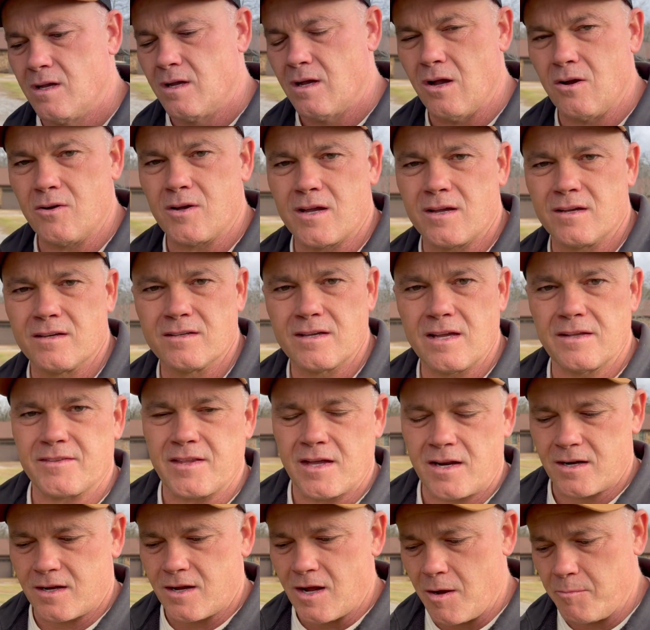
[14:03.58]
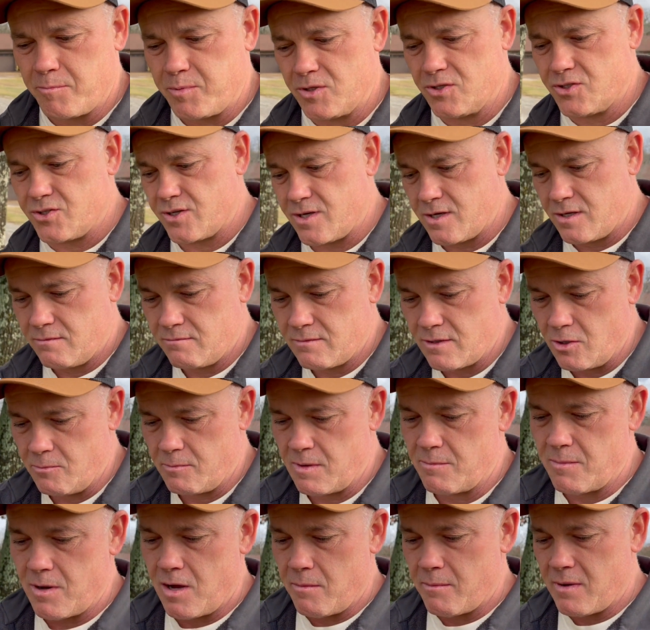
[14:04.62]
Okay, got that accomplished. Helped my
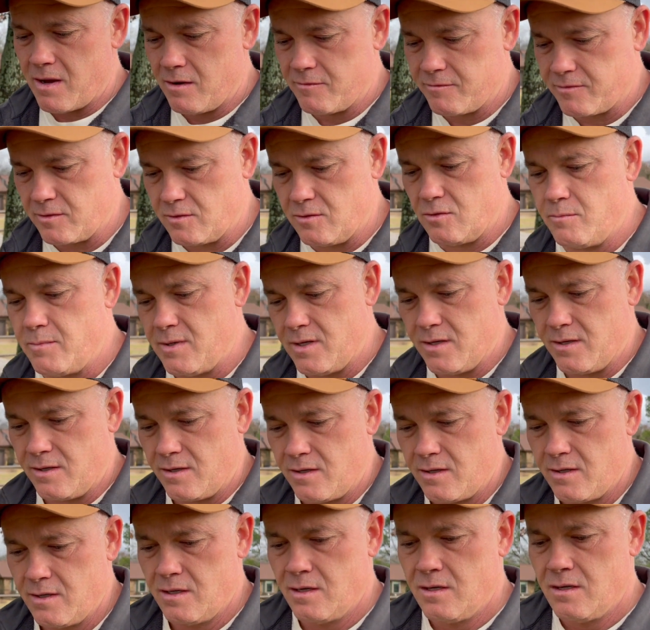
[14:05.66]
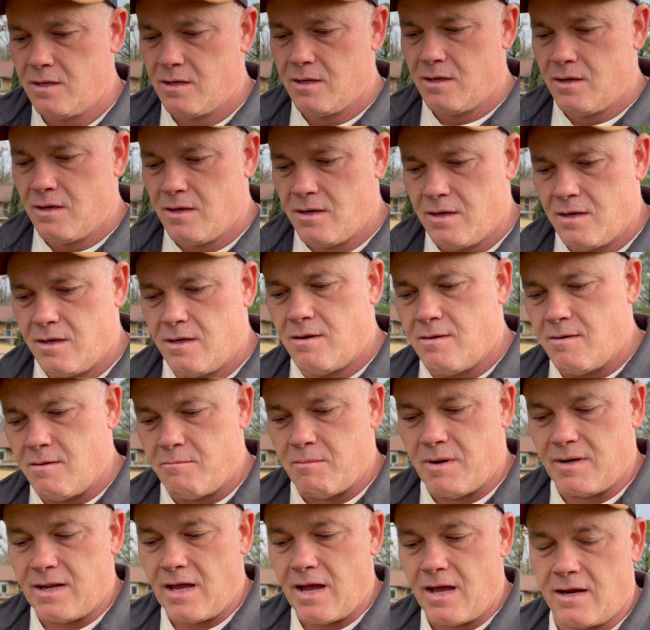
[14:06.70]
mom out for a little bit.
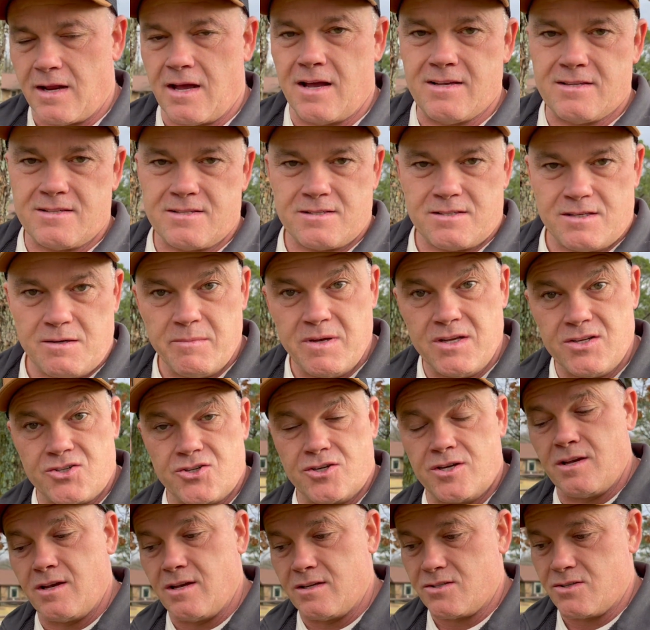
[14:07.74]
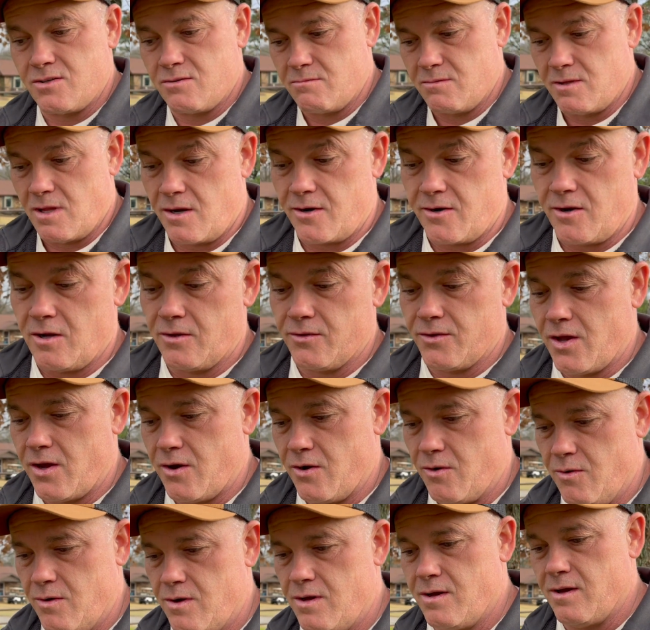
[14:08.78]
My dad has dementia, as a lot of y'all
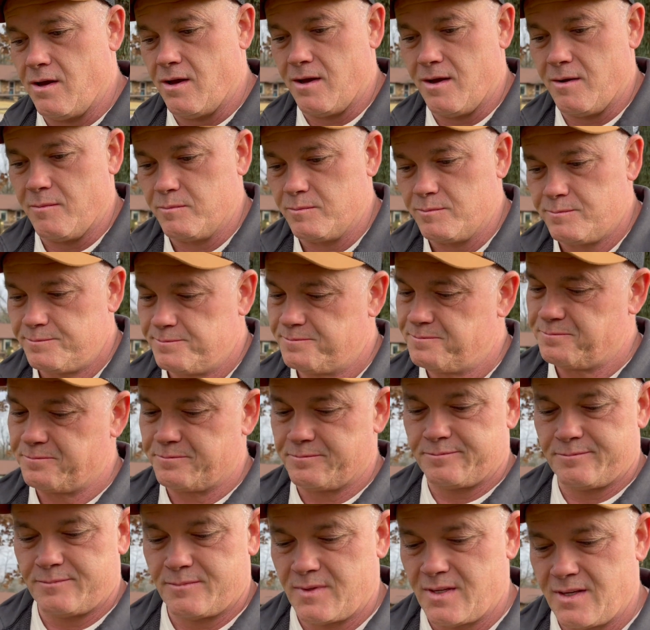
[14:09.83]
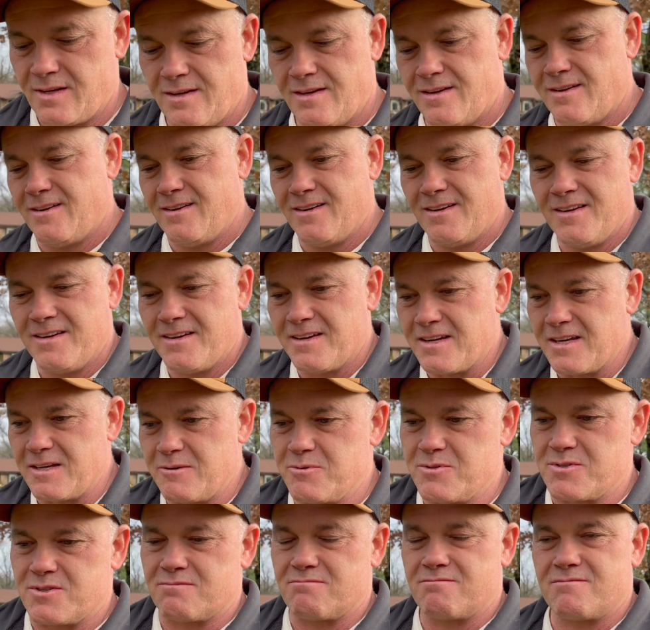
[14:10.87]
know. He
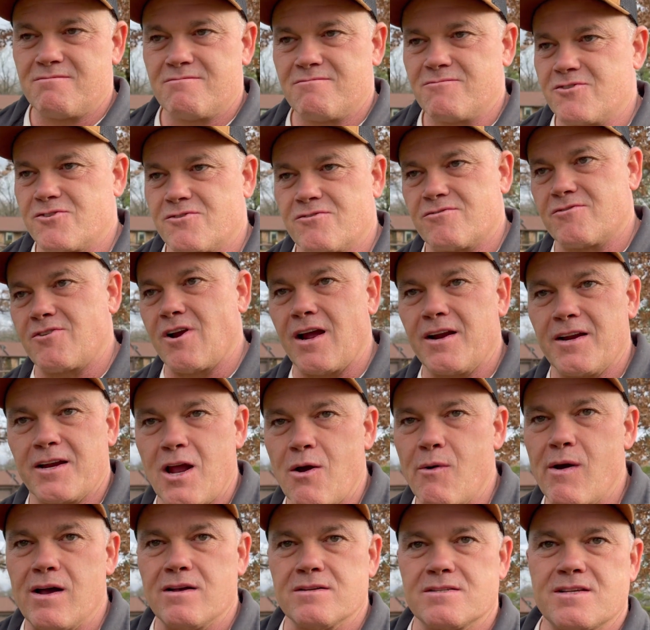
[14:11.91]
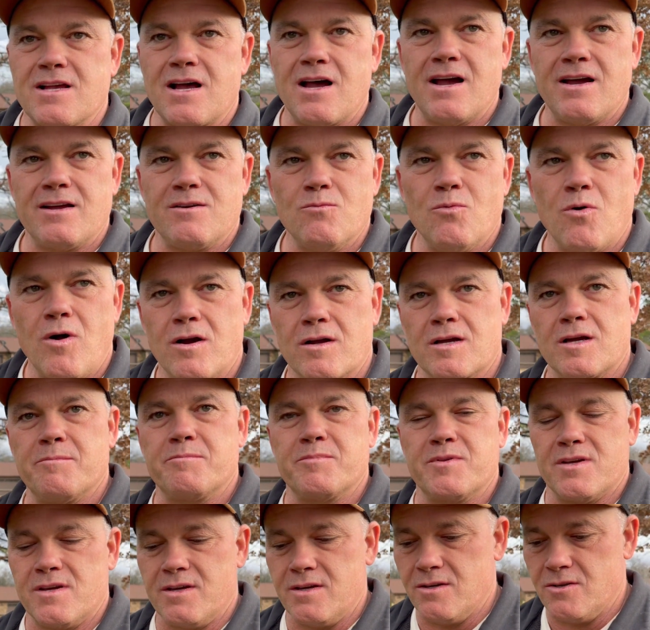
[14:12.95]
was trying to go outside and walk up
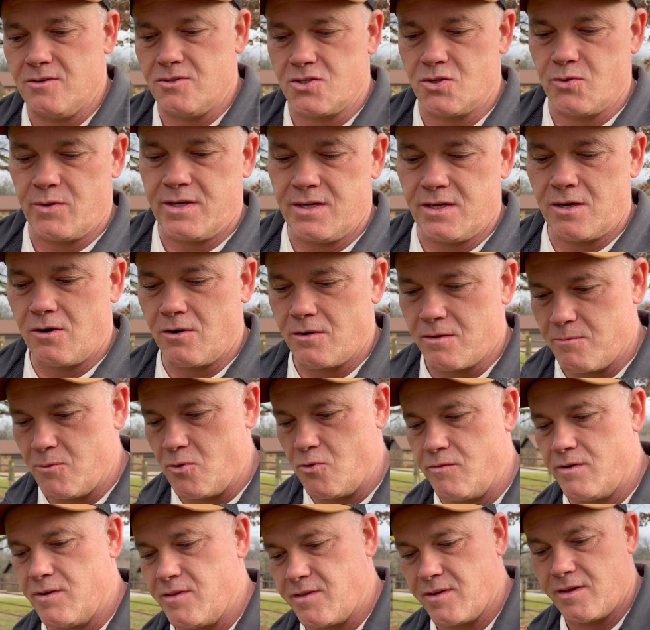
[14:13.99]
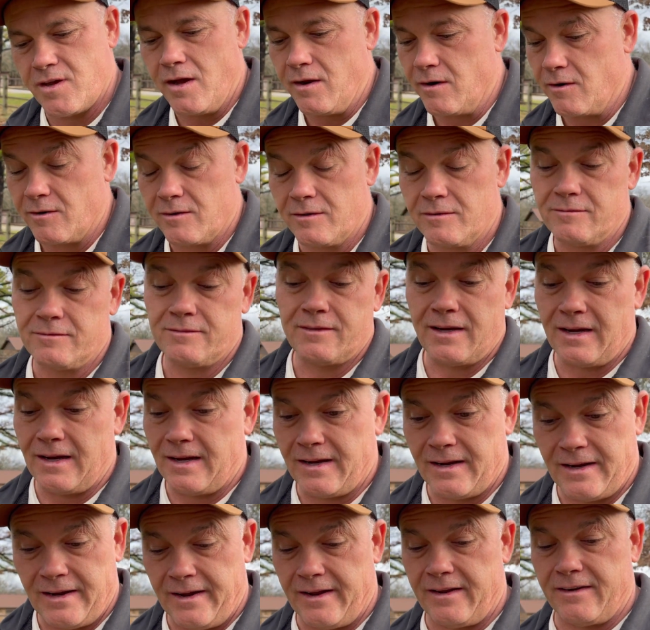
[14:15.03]
the hill so he can go to the movie theater.
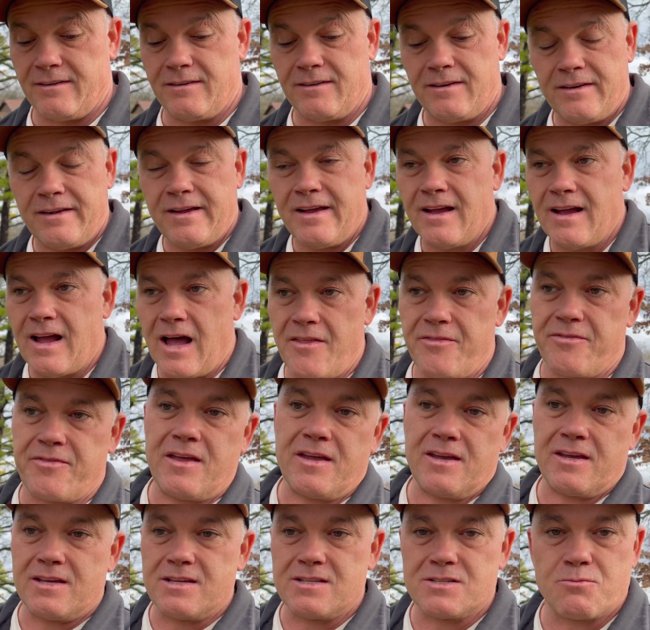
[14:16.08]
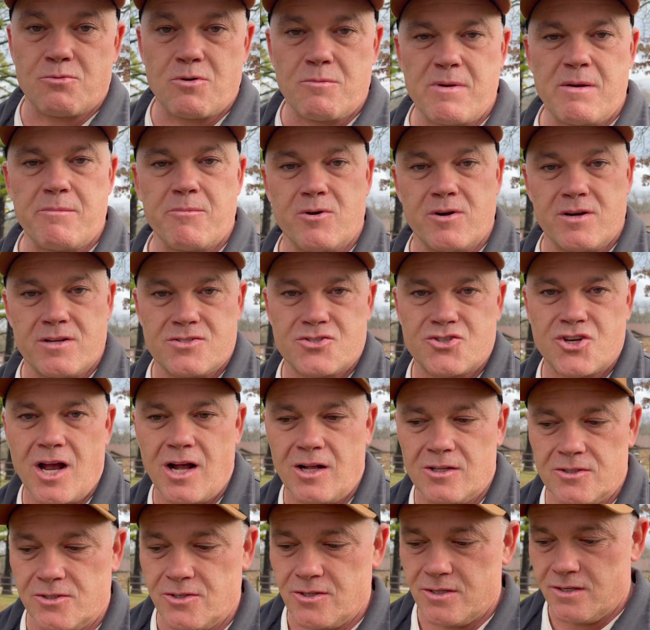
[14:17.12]
And I think he's remembering his
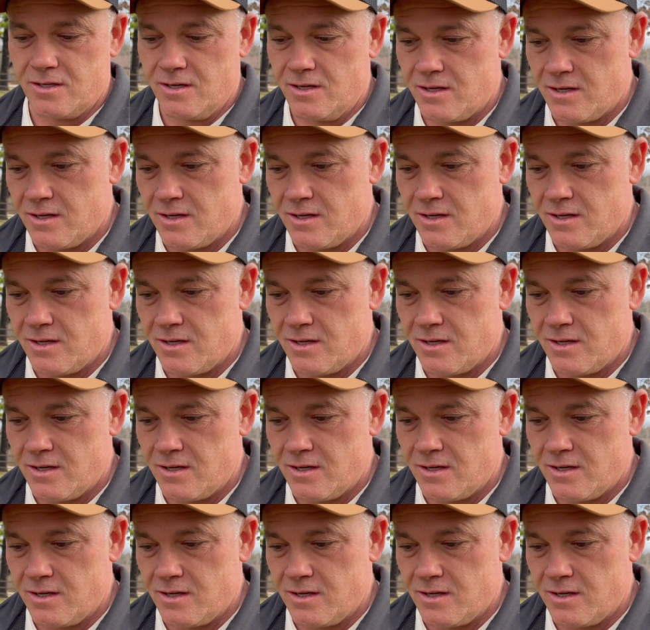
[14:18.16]
childhood.